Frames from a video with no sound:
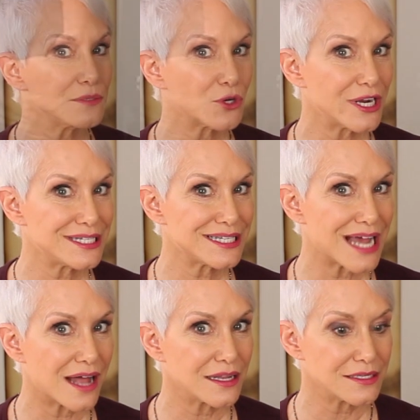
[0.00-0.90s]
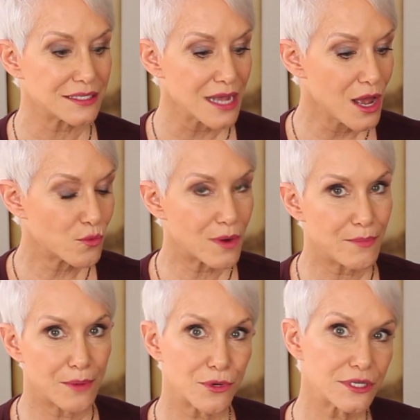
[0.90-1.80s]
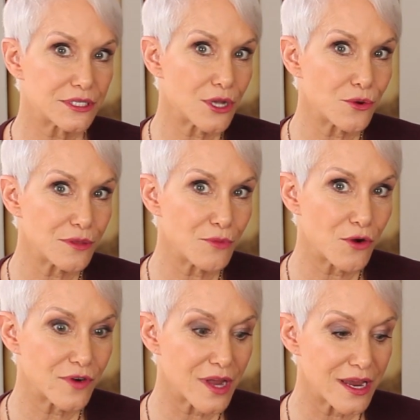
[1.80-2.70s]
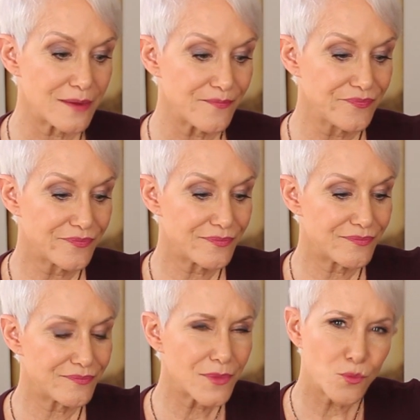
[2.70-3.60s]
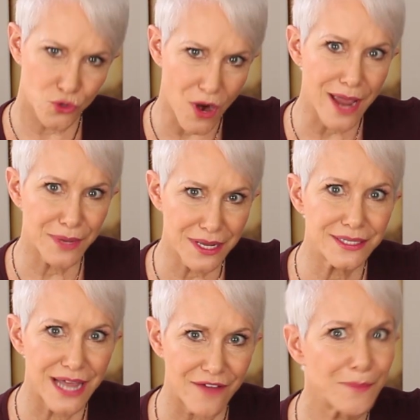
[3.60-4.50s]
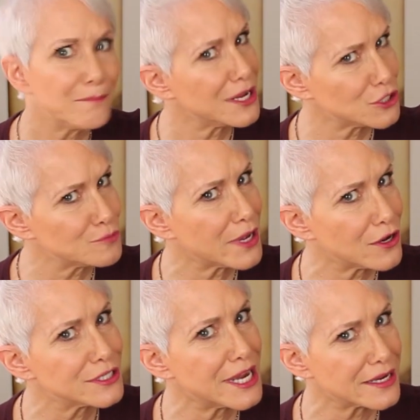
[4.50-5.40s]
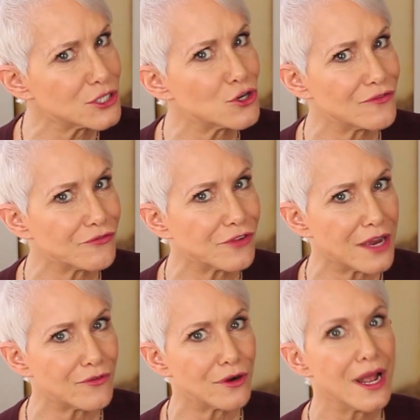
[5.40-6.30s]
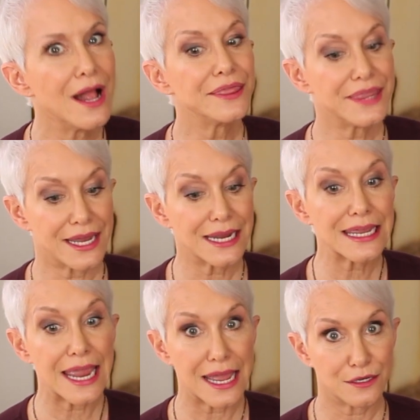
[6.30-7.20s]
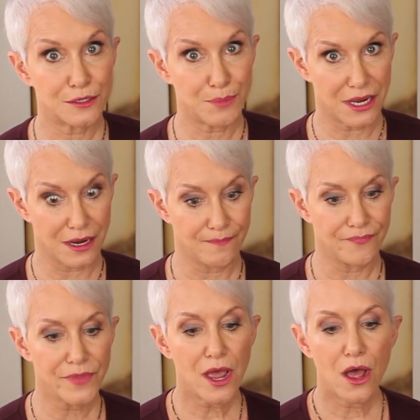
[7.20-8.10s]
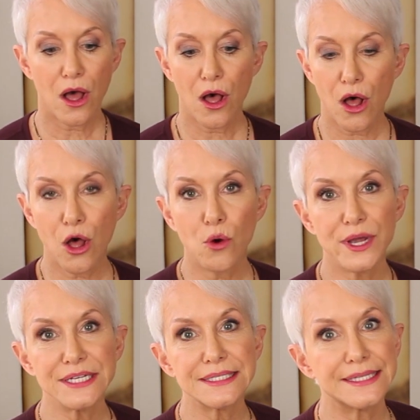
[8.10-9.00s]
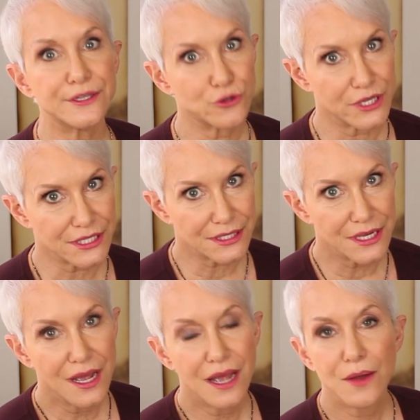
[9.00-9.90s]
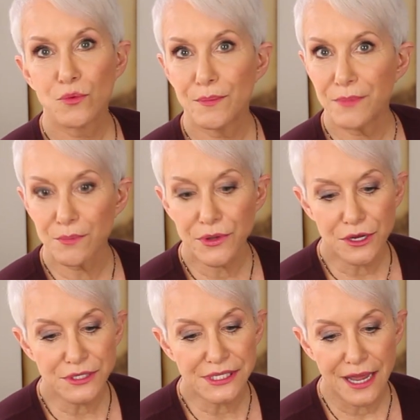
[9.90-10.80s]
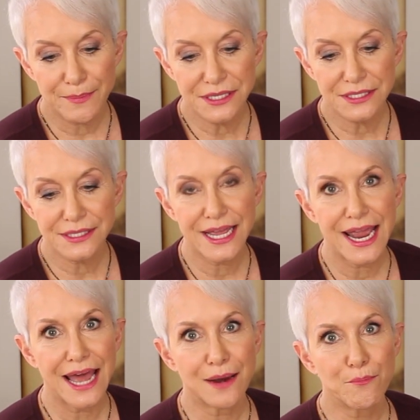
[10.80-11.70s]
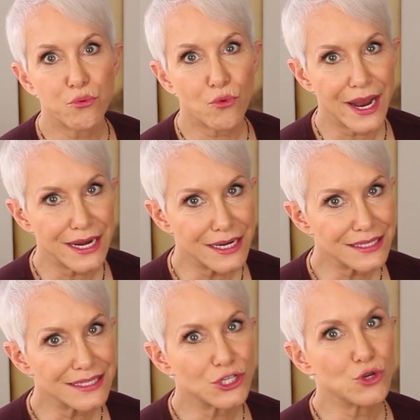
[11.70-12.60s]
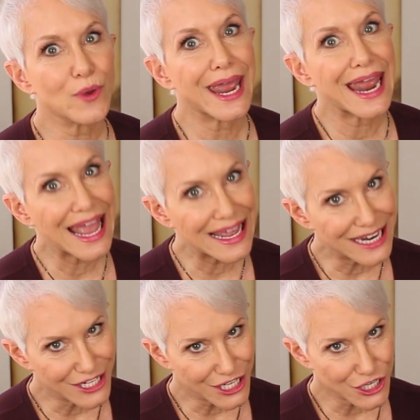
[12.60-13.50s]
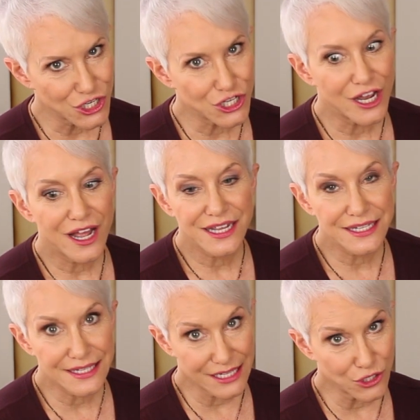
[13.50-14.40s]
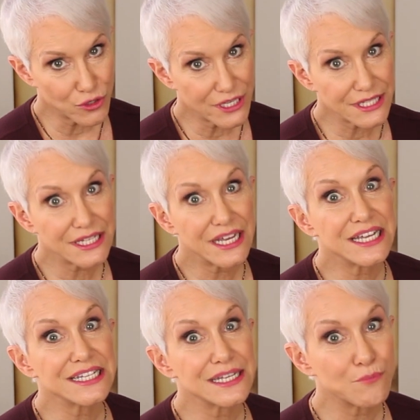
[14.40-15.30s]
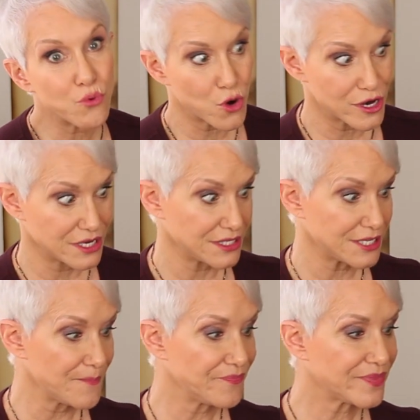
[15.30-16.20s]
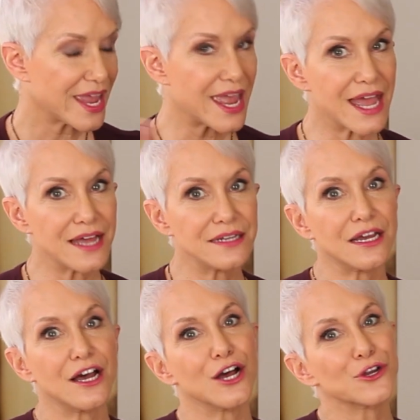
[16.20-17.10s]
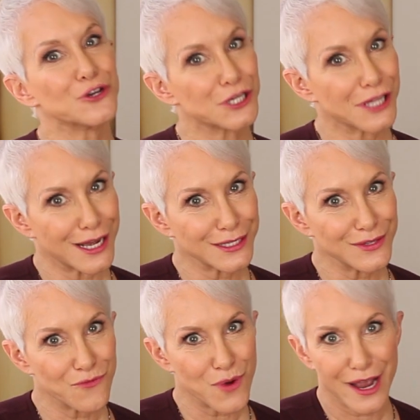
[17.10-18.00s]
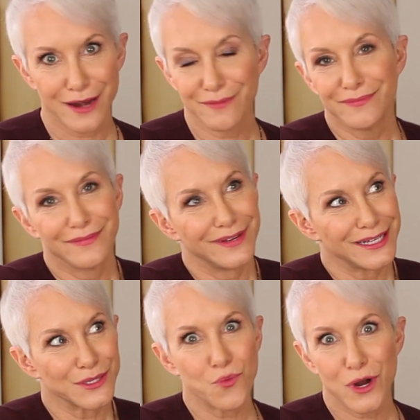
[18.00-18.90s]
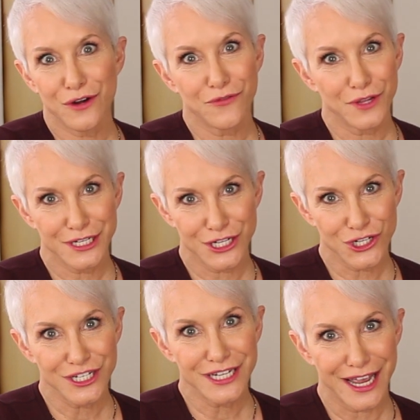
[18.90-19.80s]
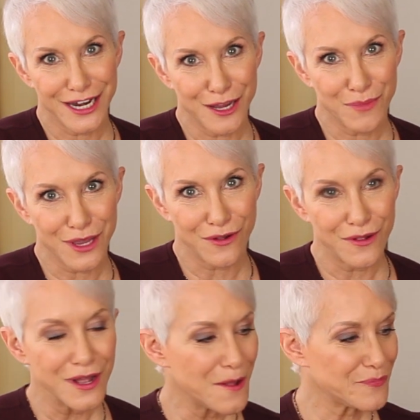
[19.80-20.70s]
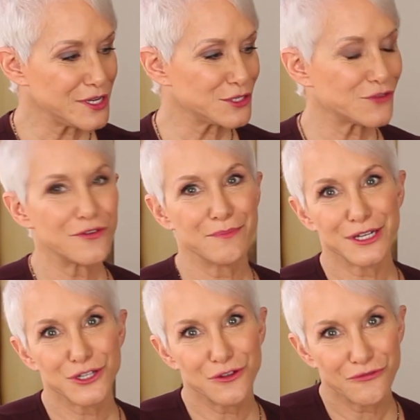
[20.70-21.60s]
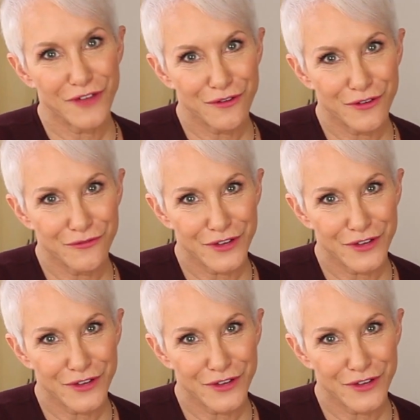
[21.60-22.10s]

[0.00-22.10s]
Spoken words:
some great salads. Remember to soak them overnight. Dry beans have a much better texture and flavor than a canned bean. Always citrus. Remember those lemons? They add a brightness to any dish. Citrus is important. And a good glass of wine is a wonderful addition to any meal. These are from my 2 favorite